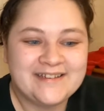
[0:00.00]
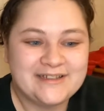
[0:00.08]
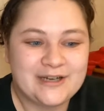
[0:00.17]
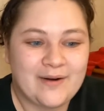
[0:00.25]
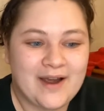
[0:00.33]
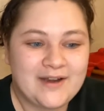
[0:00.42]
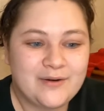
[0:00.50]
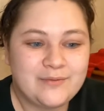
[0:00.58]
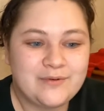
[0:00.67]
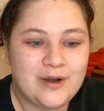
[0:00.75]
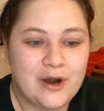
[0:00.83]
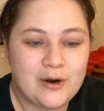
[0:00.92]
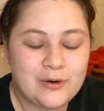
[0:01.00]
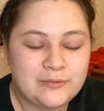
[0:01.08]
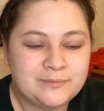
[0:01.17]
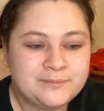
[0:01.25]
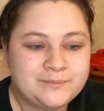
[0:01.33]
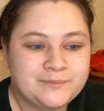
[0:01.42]
You know, I don't
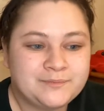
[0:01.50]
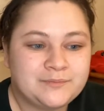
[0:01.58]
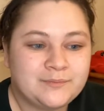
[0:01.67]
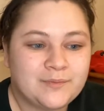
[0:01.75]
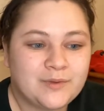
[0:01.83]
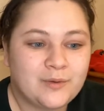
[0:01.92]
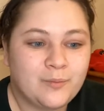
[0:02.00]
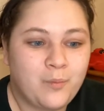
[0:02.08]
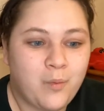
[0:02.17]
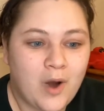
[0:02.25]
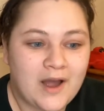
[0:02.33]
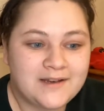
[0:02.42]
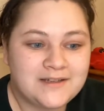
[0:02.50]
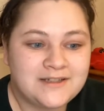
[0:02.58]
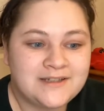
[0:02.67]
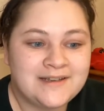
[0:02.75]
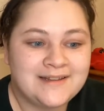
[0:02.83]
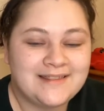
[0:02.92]
know what
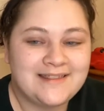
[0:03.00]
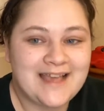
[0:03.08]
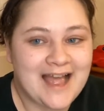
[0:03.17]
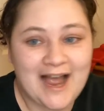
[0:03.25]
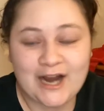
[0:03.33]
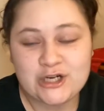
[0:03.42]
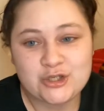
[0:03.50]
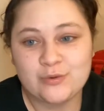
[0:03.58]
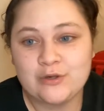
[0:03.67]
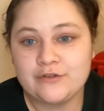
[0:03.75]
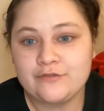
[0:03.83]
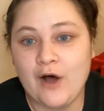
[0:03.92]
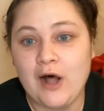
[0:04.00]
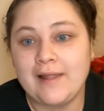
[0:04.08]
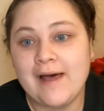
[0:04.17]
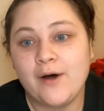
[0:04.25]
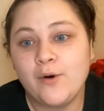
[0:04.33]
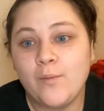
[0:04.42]
the actual
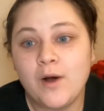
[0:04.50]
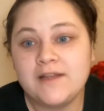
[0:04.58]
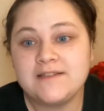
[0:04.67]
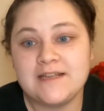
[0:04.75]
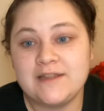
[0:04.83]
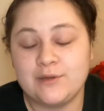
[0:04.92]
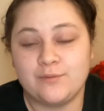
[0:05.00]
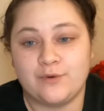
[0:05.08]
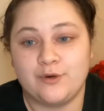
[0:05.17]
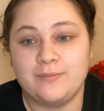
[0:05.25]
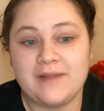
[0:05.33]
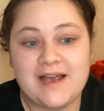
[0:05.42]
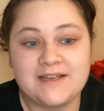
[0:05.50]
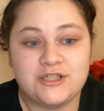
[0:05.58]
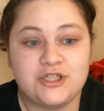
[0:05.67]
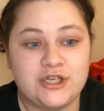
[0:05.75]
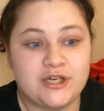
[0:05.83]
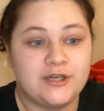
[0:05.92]
fallout was in the room
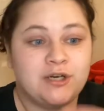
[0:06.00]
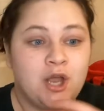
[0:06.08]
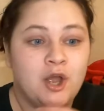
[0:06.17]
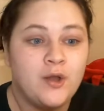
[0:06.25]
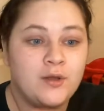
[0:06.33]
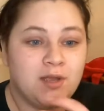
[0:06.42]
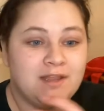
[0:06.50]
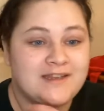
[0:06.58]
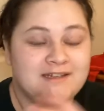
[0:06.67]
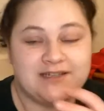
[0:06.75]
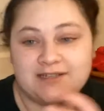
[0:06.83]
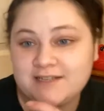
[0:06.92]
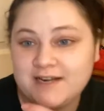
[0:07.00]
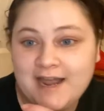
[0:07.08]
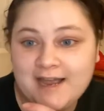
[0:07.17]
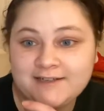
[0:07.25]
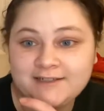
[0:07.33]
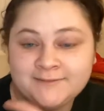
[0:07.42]
last year, in the
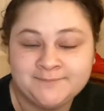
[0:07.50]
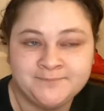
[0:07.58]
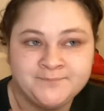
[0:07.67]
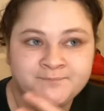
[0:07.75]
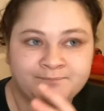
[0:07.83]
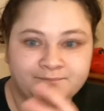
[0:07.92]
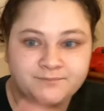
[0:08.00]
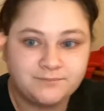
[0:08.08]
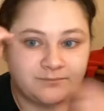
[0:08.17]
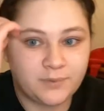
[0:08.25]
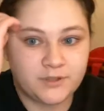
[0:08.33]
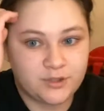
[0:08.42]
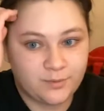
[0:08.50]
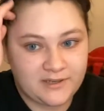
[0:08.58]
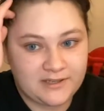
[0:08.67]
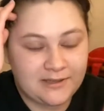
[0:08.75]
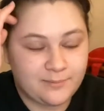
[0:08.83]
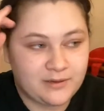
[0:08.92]
disconnect
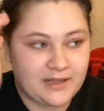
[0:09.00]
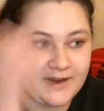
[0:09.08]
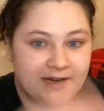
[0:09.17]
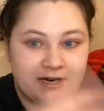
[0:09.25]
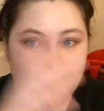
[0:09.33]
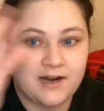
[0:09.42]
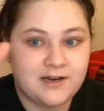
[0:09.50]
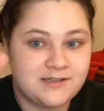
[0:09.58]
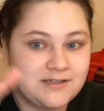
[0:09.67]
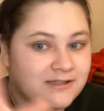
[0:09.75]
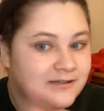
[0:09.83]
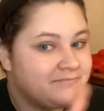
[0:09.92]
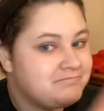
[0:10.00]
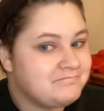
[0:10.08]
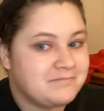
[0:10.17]
between the players